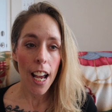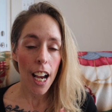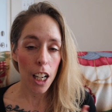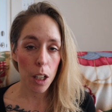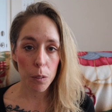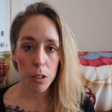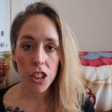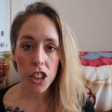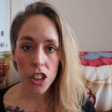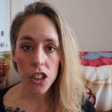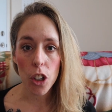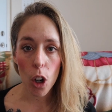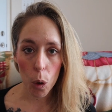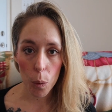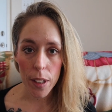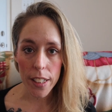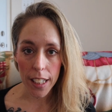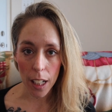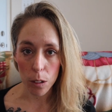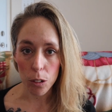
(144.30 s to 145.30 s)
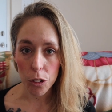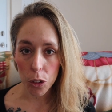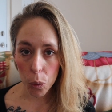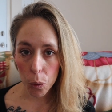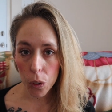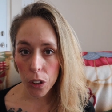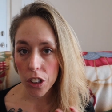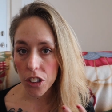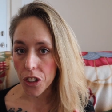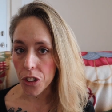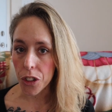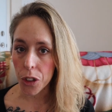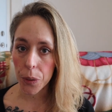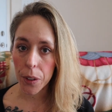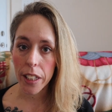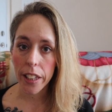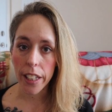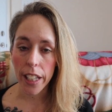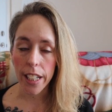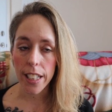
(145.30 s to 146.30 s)
and I was just always outdoors and
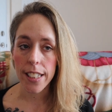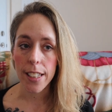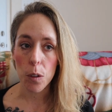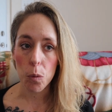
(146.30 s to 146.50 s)
doing things.